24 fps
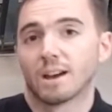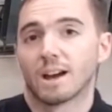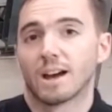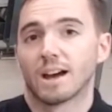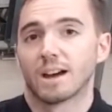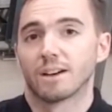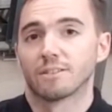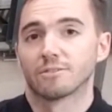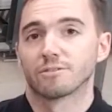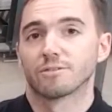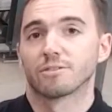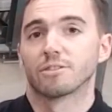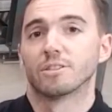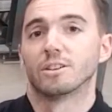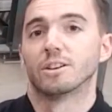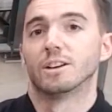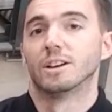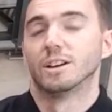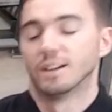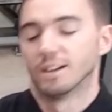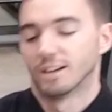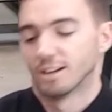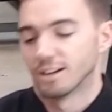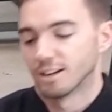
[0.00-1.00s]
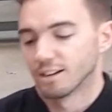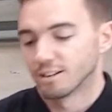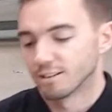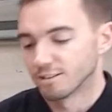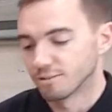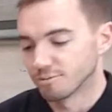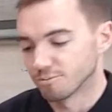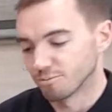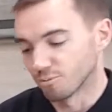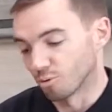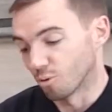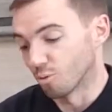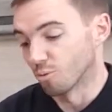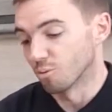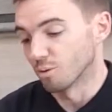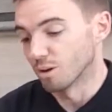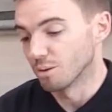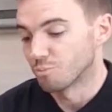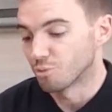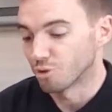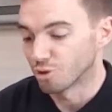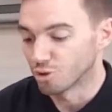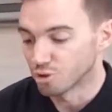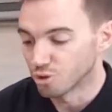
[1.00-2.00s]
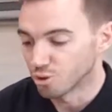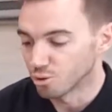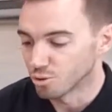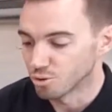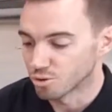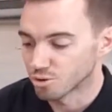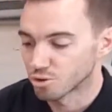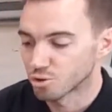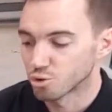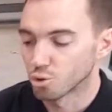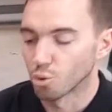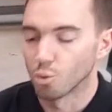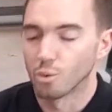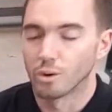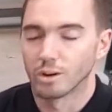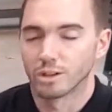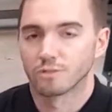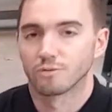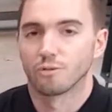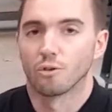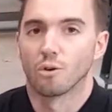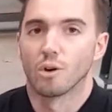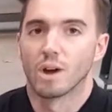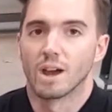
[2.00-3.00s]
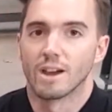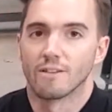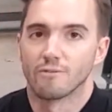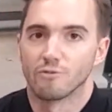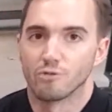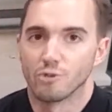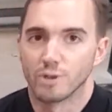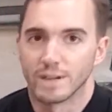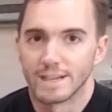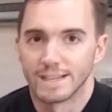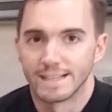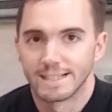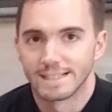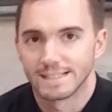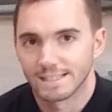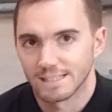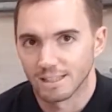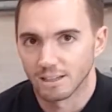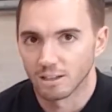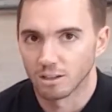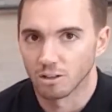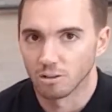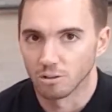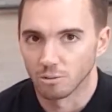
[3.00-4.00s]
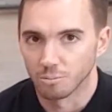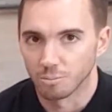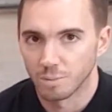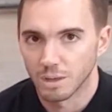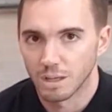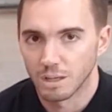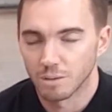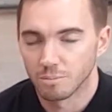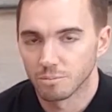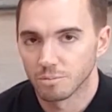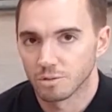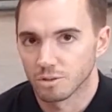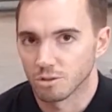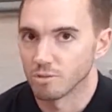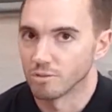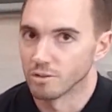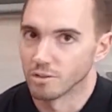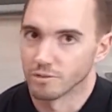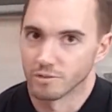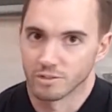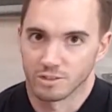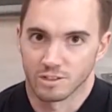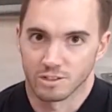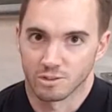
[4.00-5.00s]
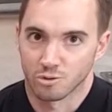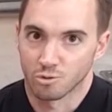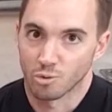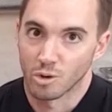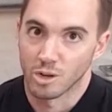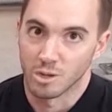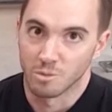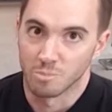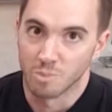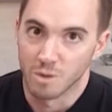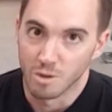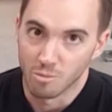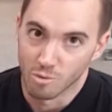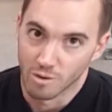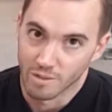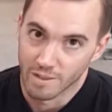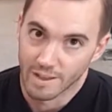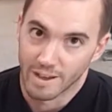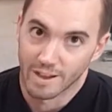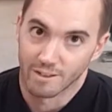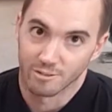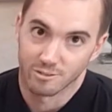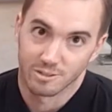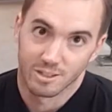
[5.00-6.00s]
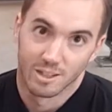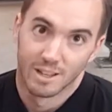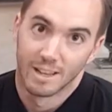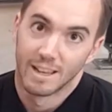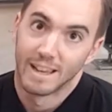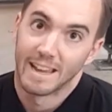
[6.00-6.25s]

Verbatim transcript: have or we produce drawings for every single beam so even if it's a straight beam without